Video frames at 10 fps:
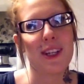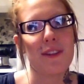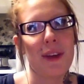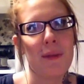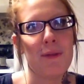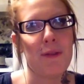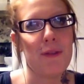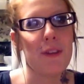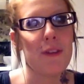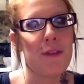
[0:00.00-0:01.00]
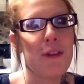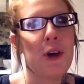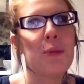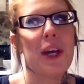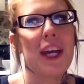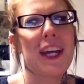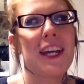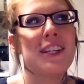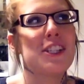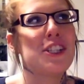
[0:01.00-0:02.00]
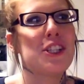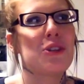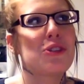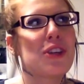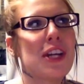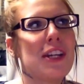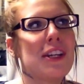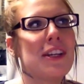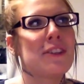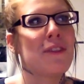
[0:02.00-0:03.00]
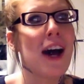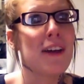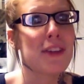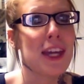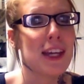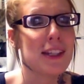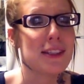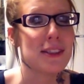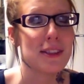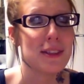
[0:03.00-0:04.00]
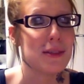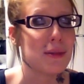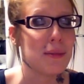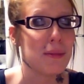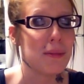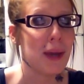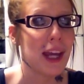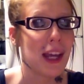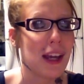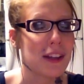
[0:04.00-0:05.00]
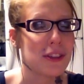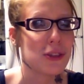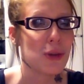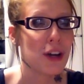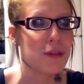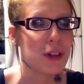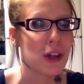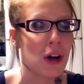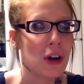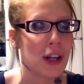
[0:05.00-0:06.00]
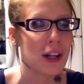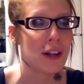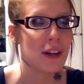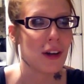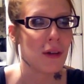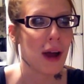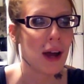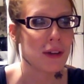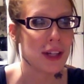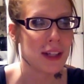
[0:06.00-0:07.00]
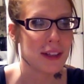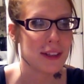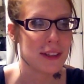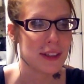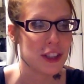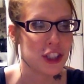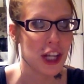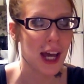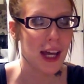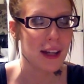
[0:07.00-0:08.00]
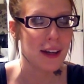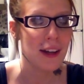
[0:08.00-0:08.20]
of him filming his children, his 5 kids, making a square-foot garden around his shed,